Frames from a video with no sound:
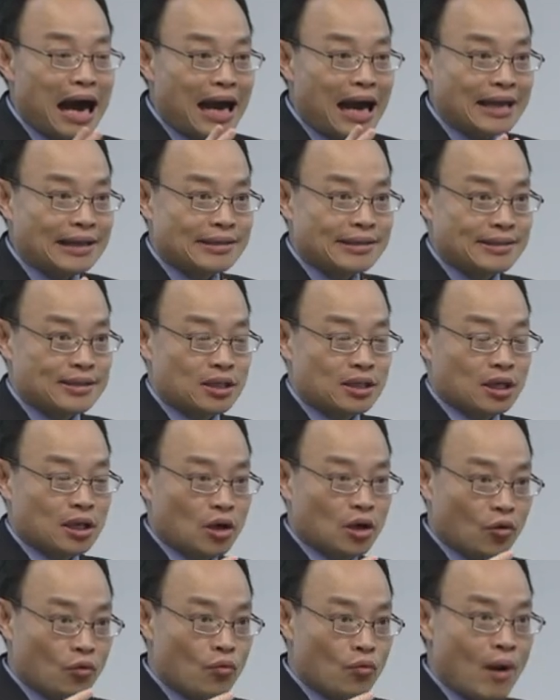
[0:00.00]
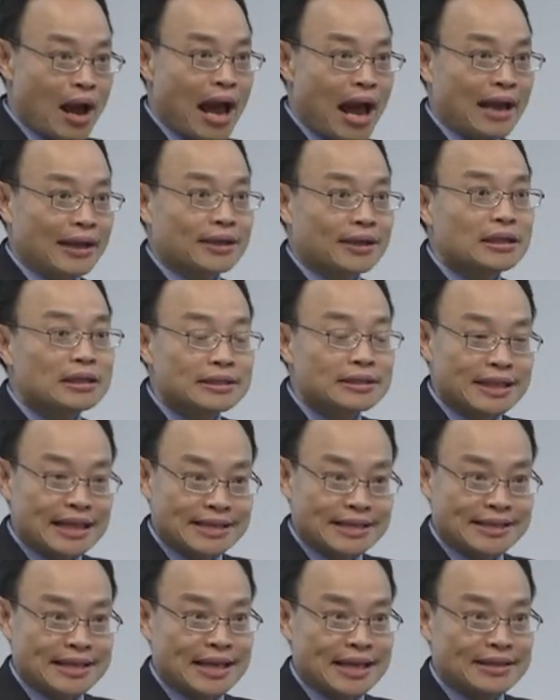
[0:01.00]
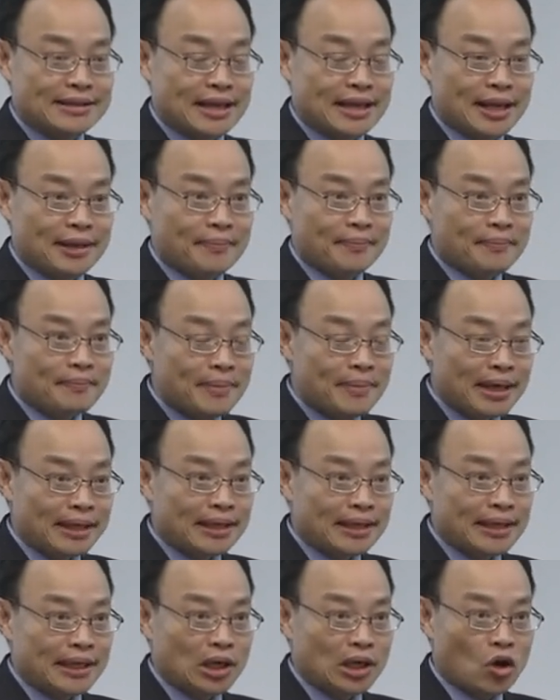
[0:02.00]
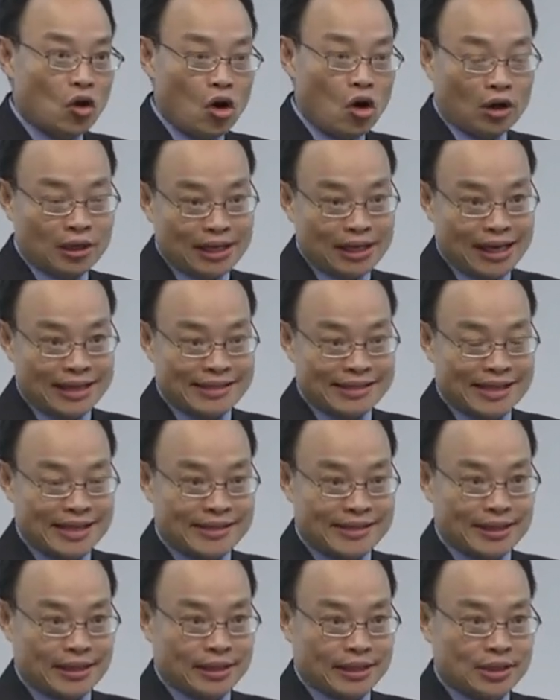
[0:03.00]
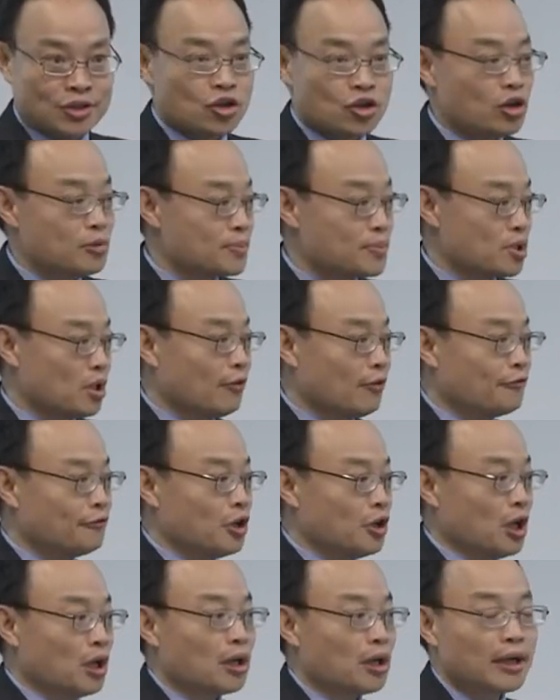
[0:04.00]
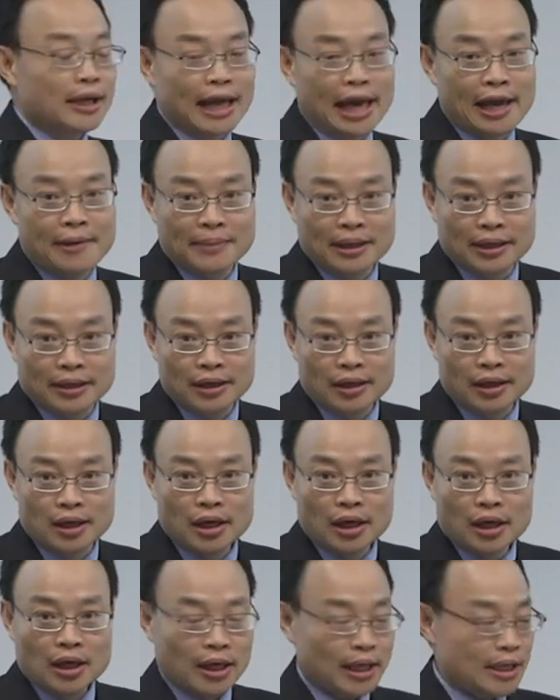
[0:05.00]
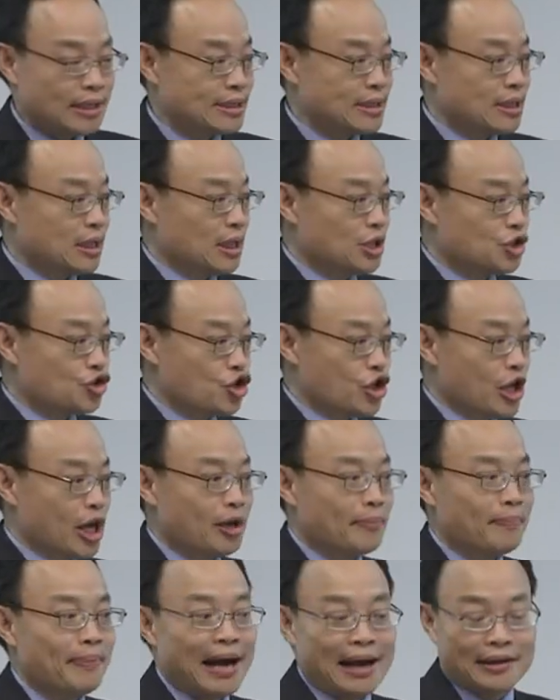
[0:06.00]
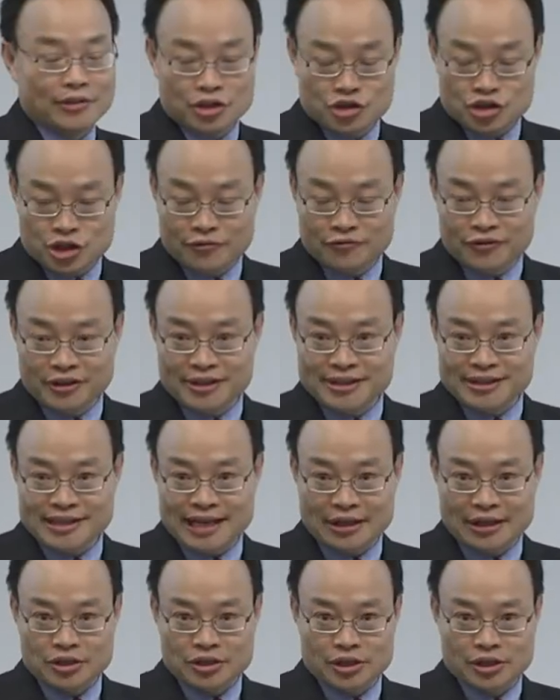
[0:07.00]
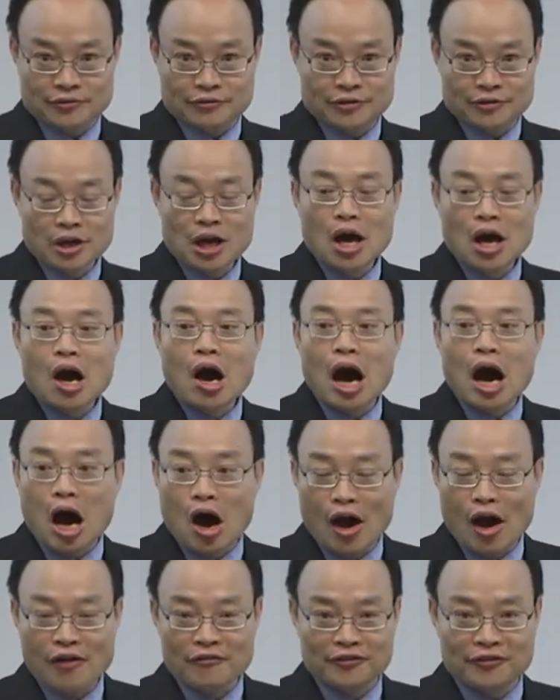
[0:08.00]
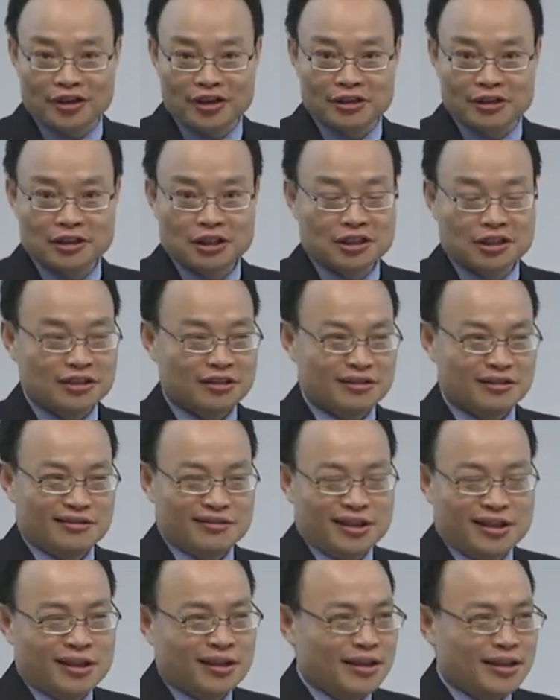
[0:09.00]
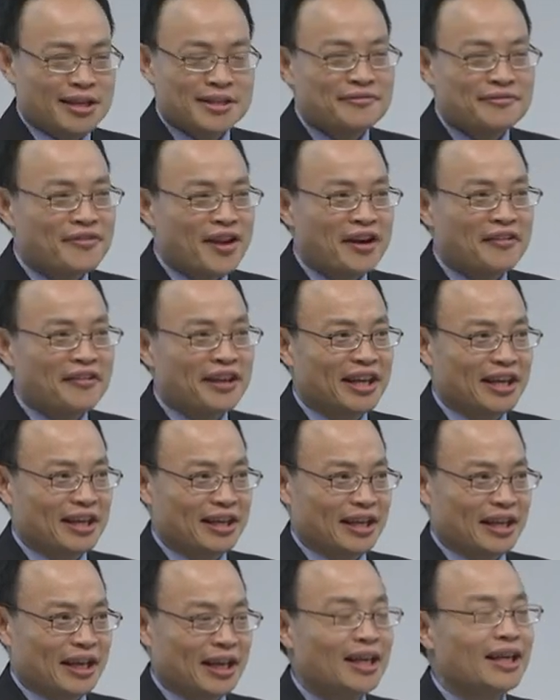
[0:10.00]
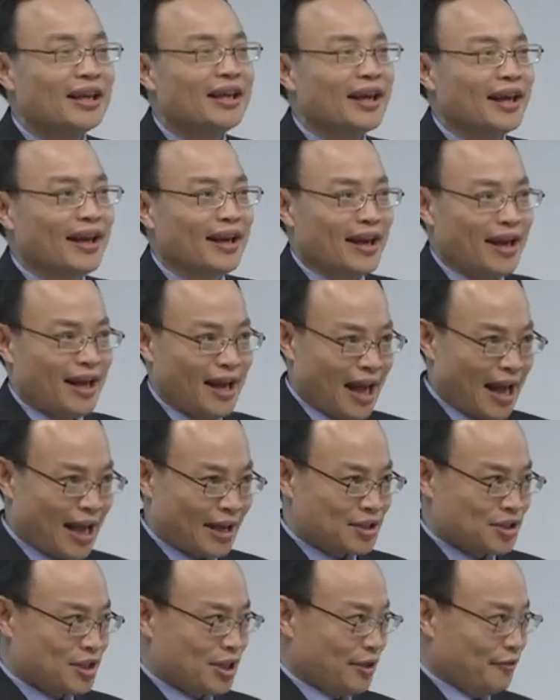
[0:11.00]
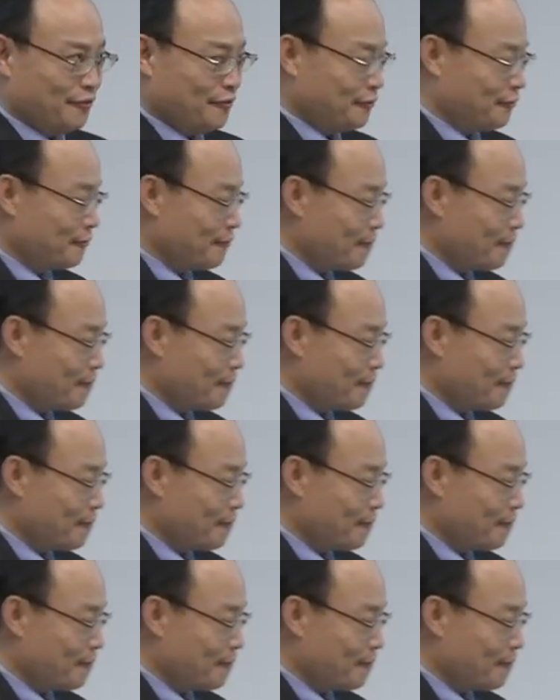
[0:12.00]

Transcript: highest ranked decision-making organization in terms of uh, gaming. It's uh, chaired by the chief executive. However, uh, it's very inactive.